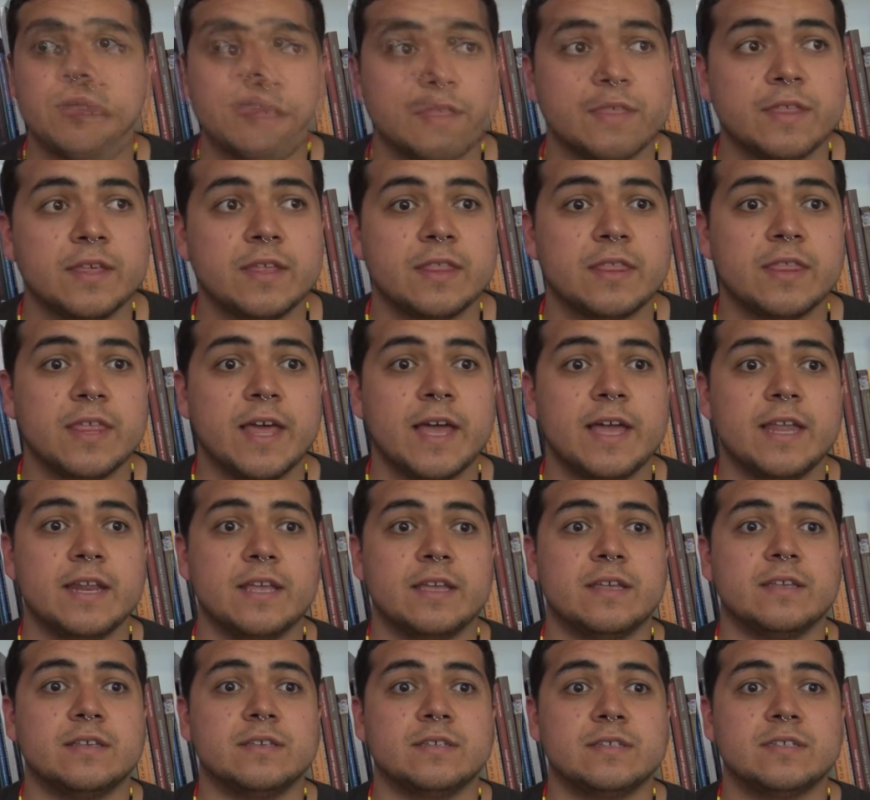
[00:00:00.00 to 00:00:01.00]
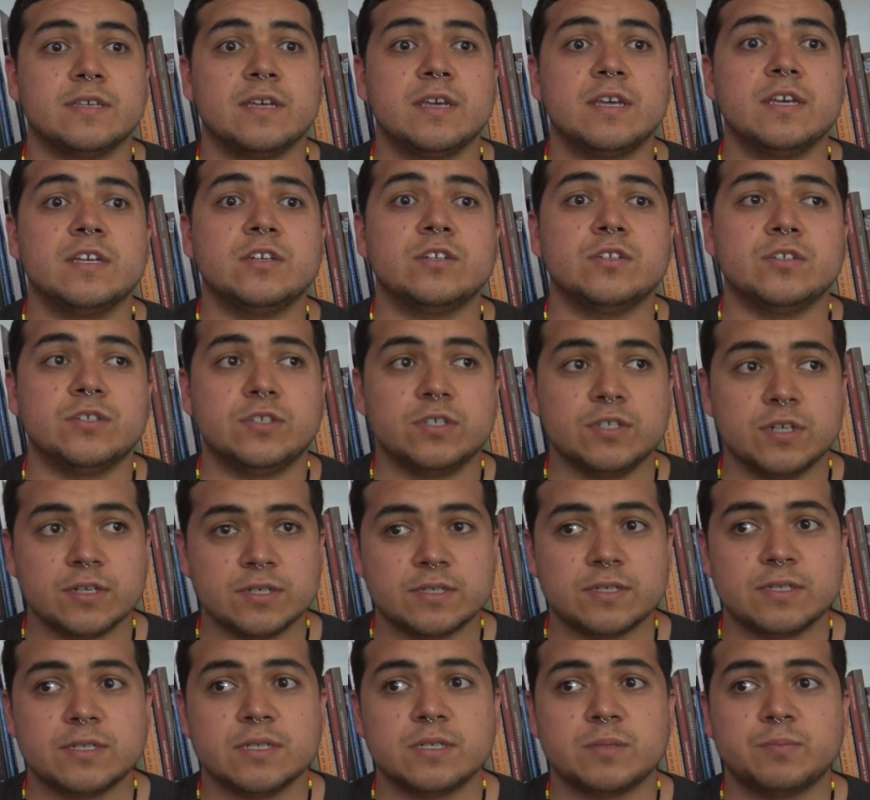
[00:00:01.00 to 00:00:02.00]
I think that is
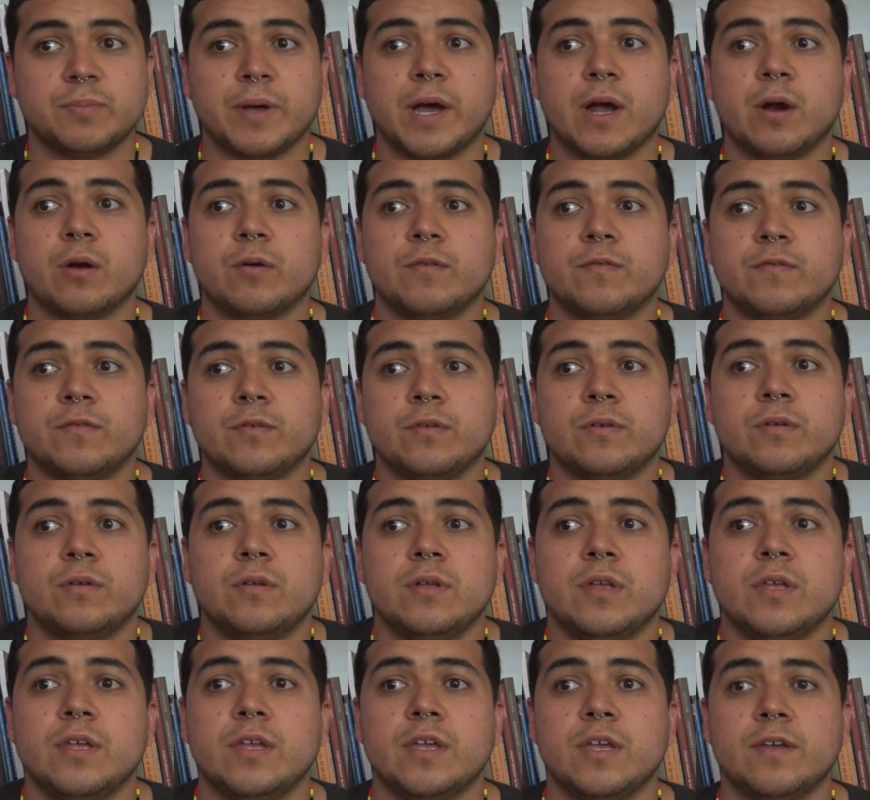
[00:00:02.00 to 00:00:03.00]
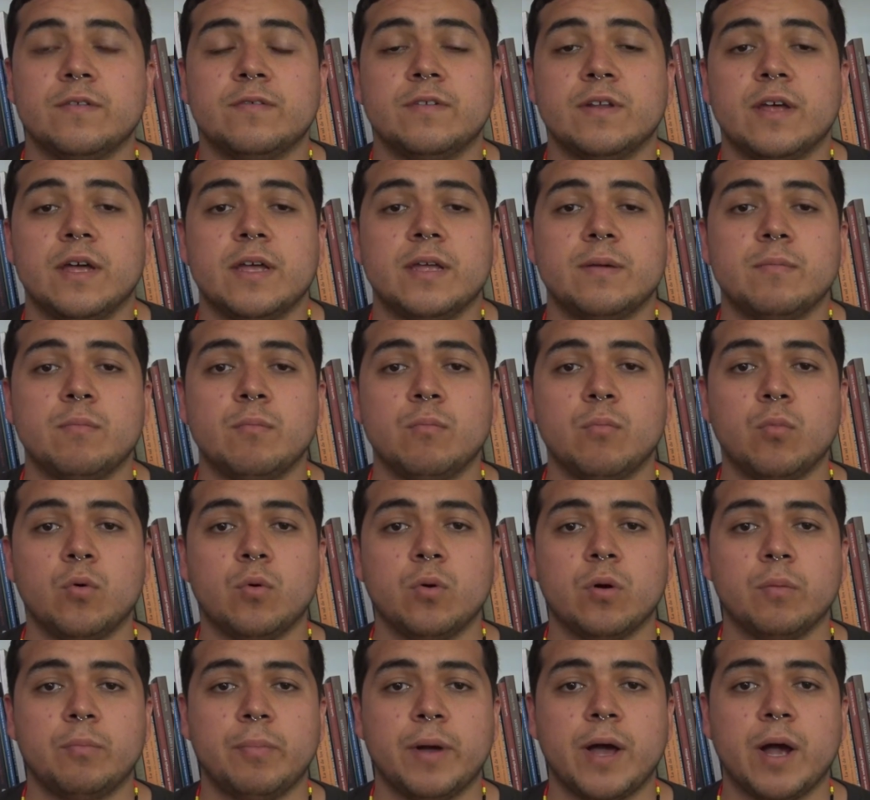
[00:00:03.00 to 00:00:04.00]
just as powerful, if not
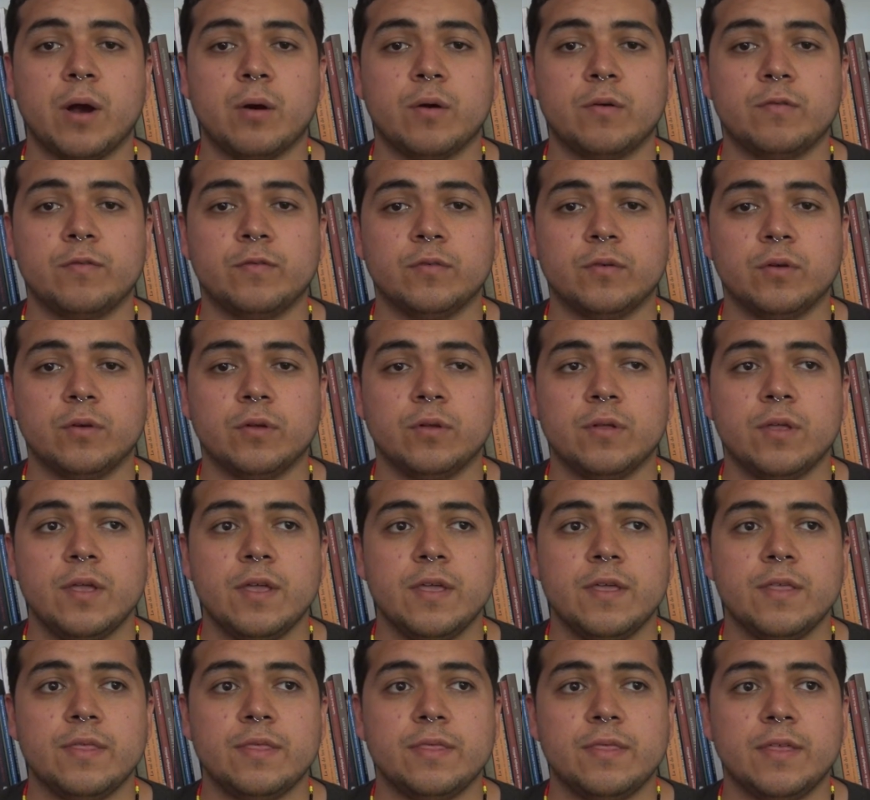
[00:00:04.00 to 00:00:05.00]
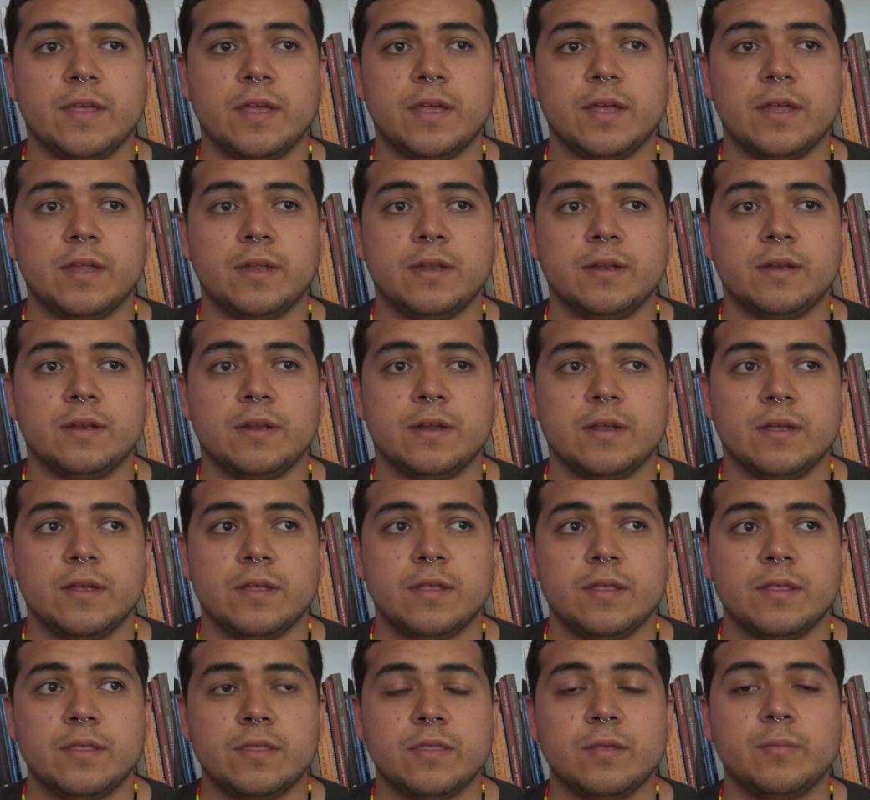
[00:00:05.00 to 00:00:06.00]
more powerful, than
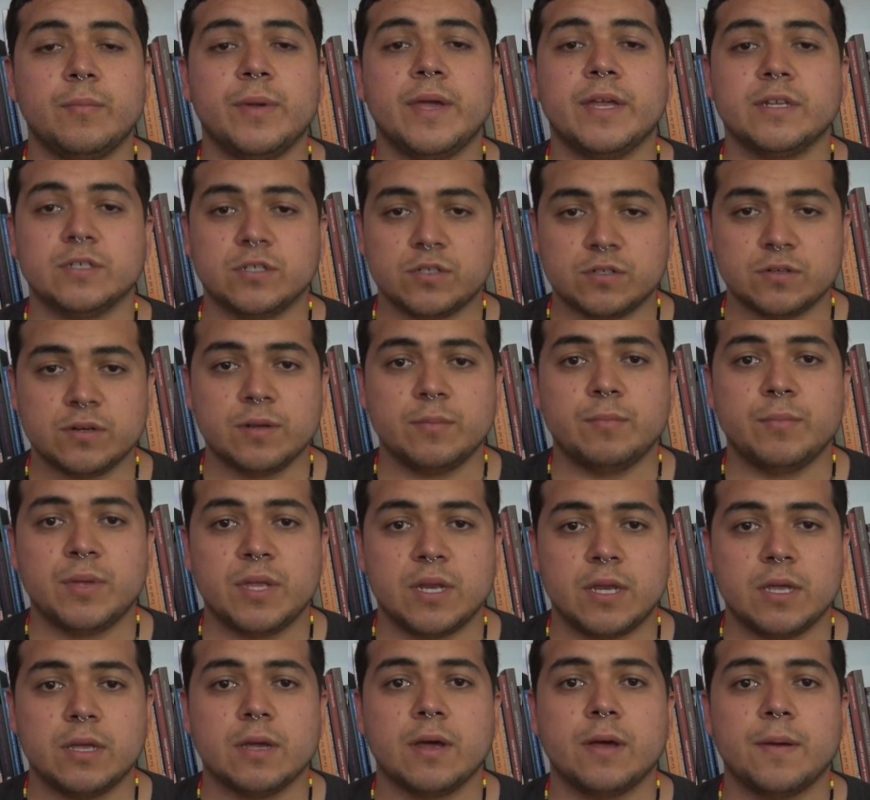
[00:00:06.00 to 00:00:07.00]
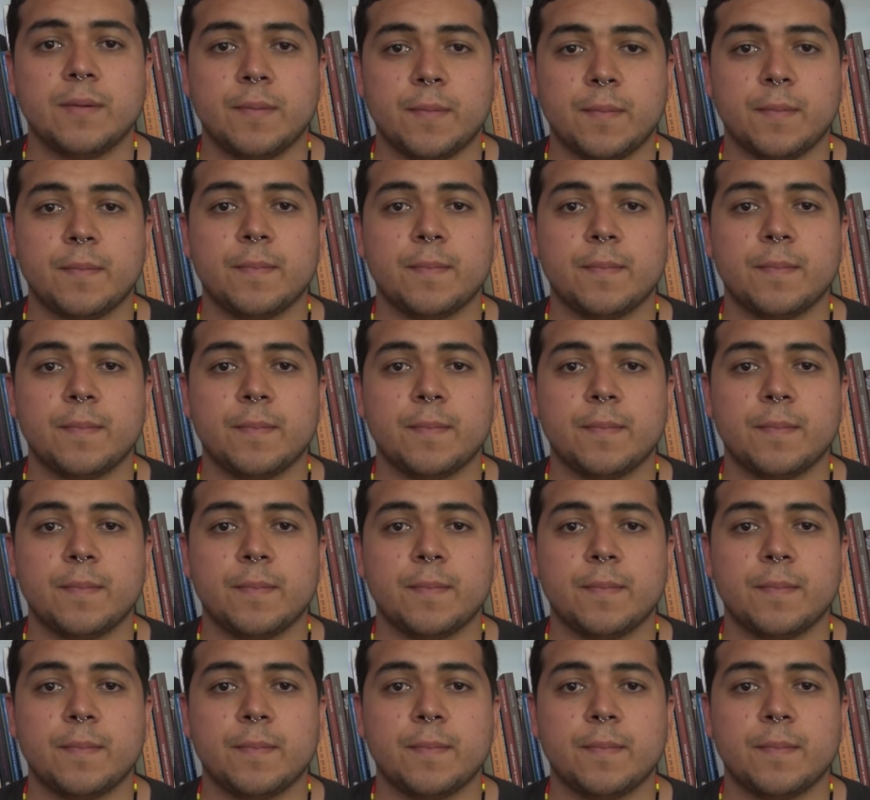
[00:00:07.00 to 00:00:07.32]
the mainstream media.